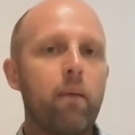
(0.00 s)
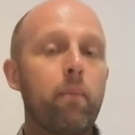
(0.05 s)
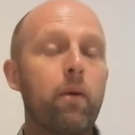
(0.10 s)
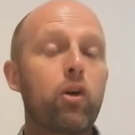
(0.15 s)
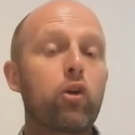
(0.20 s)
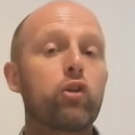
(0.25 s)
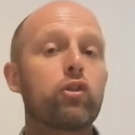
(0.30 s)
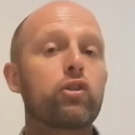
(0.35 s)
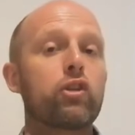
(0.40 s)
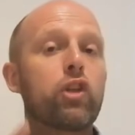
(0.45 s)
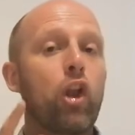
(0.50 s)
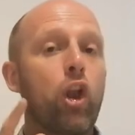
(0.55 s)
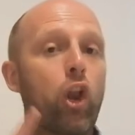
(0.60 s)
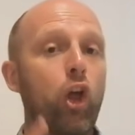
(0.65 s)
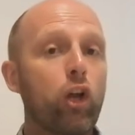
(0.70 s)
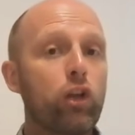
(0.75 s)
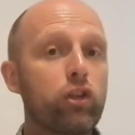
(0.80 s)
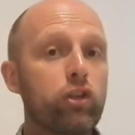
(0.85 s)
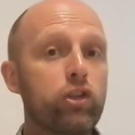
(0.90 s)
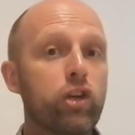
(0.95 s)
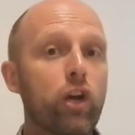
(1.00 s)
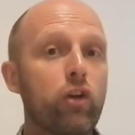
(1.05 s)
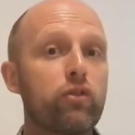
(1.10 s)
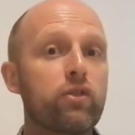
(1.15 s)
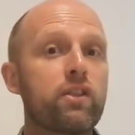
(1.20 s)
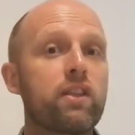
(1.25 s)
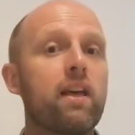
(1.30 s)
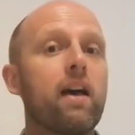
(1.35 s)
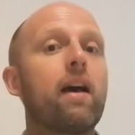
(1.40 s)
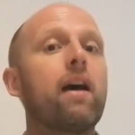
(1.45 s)
because Lot
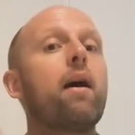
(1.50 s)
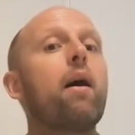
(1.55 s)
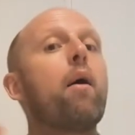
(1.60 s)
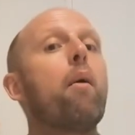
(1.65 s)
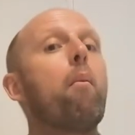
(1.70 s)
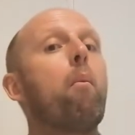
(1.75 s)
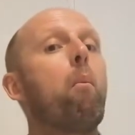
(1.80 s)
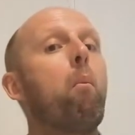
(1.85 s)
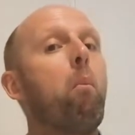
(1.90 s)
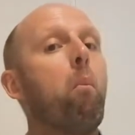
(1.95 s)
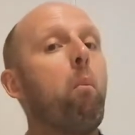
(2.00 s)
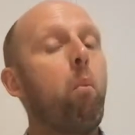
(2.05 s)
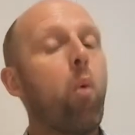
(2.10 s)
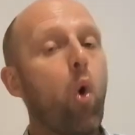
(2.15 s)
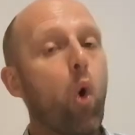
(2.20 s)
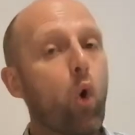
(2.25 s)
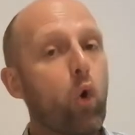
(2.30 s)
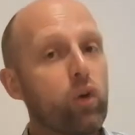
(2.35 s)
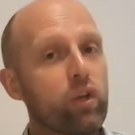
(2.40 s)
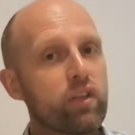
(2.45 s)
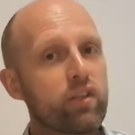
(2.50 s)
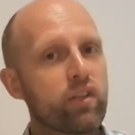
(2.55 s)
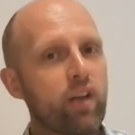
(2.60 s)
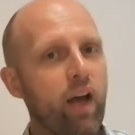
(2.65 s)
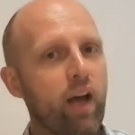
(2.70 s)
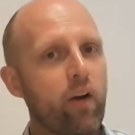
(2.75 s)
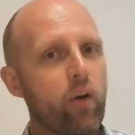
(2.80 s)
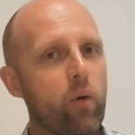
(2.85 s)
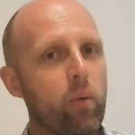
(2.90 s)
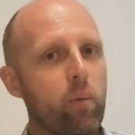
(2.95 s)
chose the more
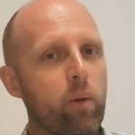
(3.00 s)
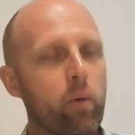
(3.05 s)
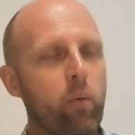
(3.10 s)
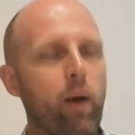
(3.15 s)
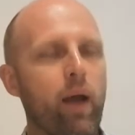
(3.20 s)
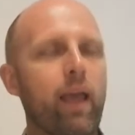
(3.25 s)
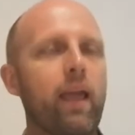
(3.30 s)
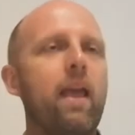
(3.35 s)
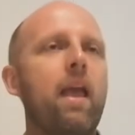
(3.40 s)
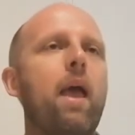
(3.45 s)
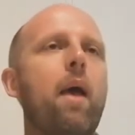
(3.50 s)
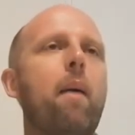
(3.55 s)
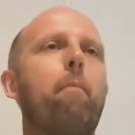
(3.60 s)
desirable way.